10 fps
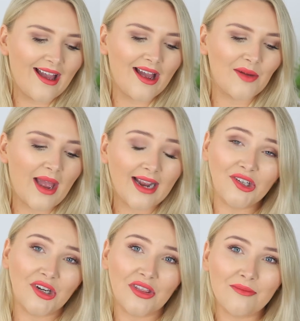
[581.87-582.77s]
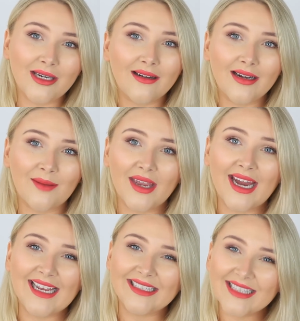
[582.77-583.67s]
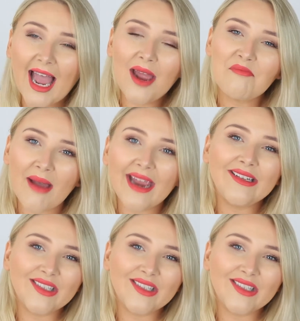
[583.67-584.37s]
I look in the mirror and I'm like, is that my